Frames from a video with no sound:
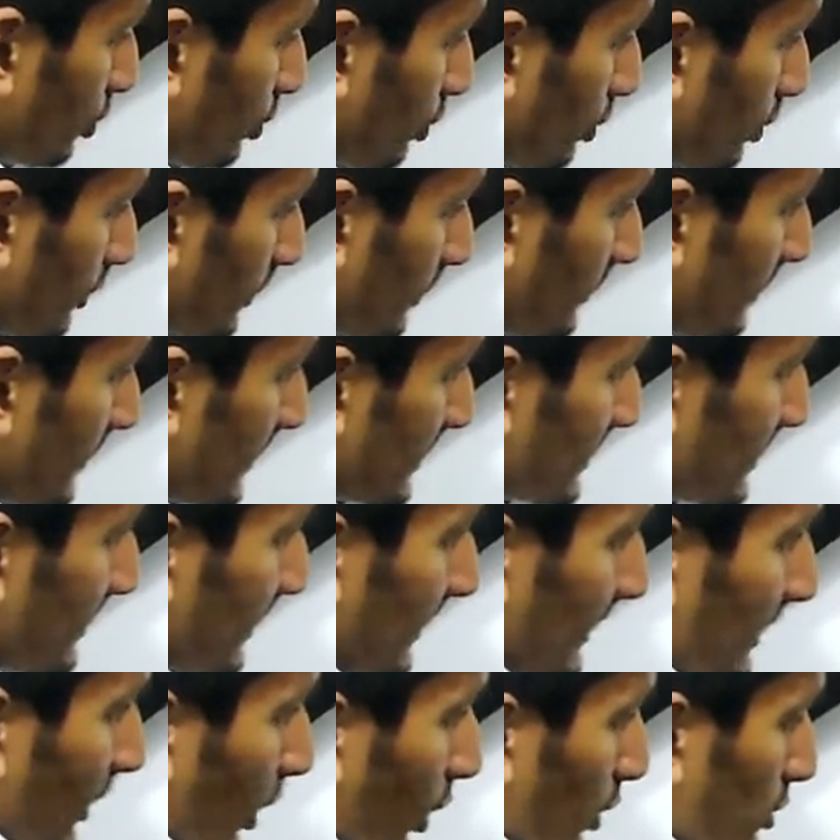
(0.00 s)
to this
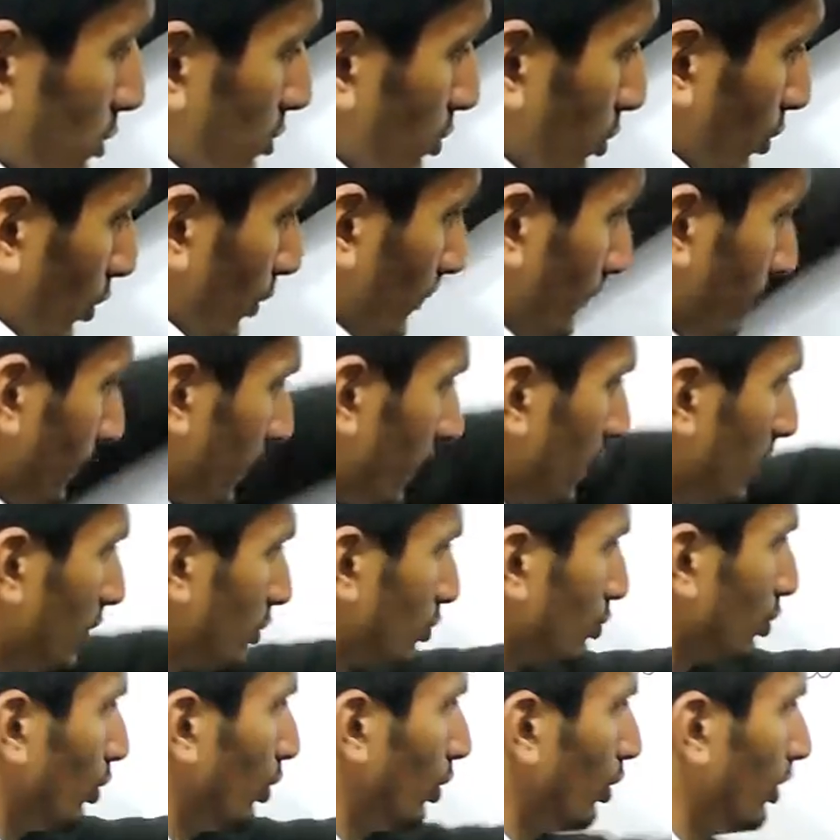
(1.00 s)
theta also.
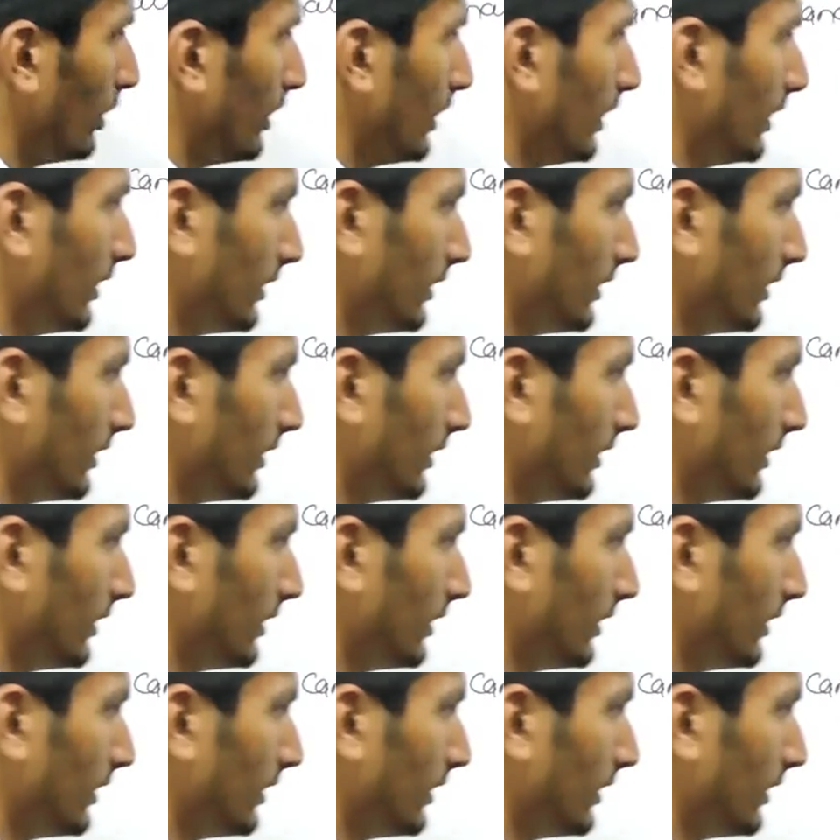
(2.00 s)
So